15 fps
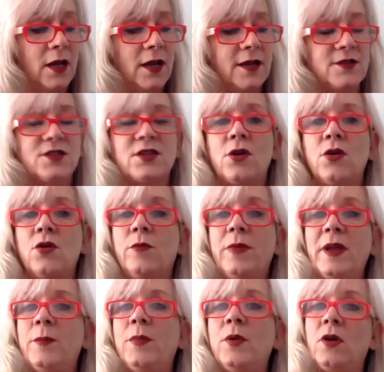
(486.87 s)
And so
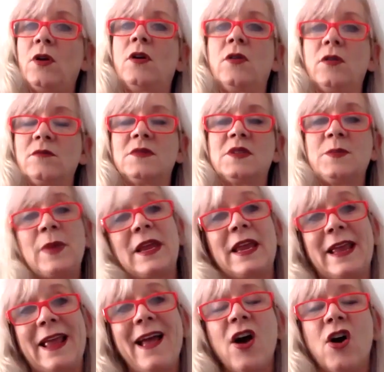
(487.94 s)
people are
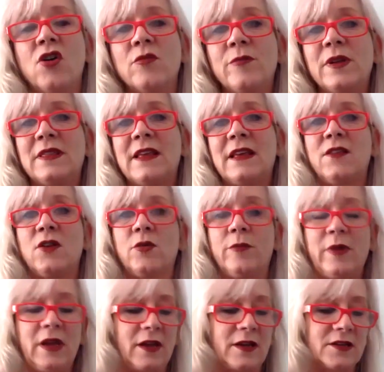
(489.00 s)
speaking out, but then they're
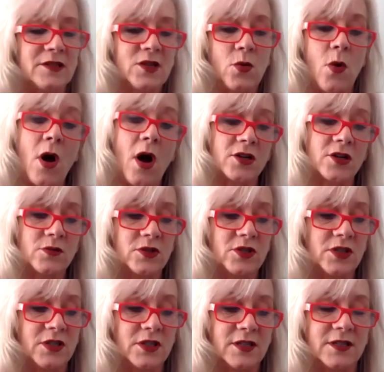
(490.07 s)
being squashed, which
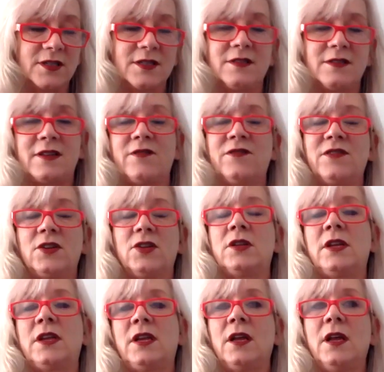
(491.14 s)
is
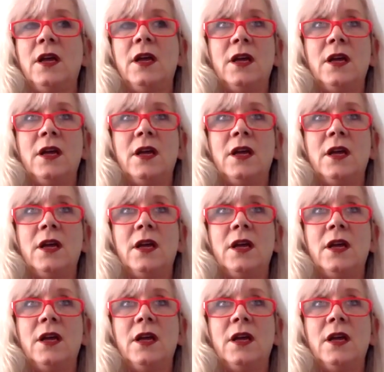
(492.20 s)
definitely